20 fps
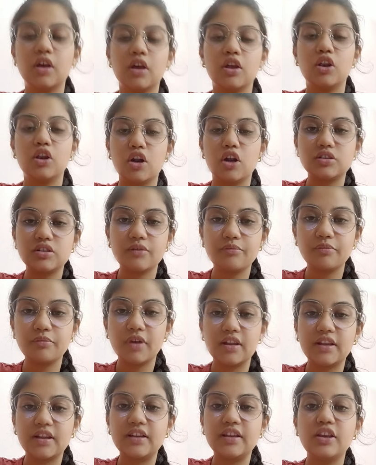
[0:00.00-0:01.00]
lots of
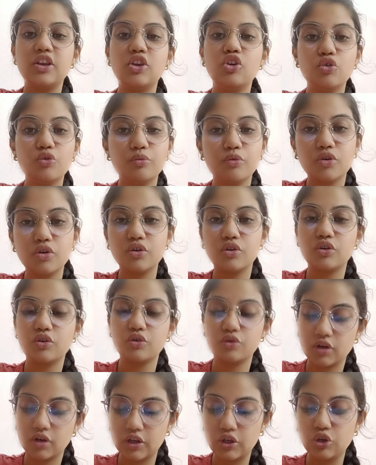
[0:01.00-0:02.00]
that the
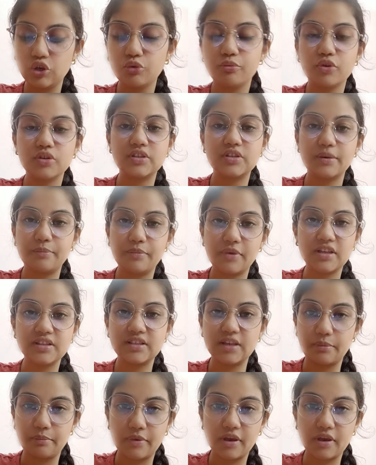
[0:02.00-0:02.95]
homo sapiens